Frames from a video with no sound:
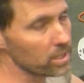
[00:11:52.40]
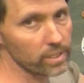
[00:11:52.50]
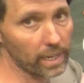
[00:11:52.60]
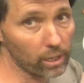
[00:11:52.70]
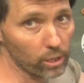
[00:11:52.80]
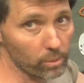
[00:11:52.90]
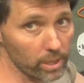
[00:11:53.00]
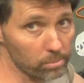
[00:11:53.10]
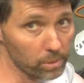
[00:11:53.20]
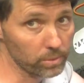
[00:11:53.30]
it's yellow with
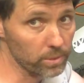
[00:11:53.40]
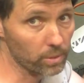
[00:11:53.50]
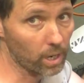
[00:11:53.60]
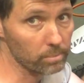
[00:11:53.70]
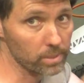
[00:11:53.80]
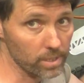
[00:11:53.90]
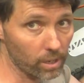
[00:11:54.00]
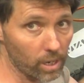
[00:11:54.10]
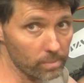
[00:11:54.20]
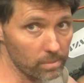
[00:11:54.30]
a blue stripe is the
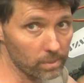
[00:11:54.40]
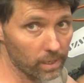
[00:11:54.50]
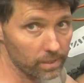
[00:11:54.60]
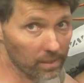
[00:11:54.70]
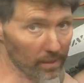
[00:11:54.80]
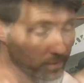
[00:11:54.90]
high beam light.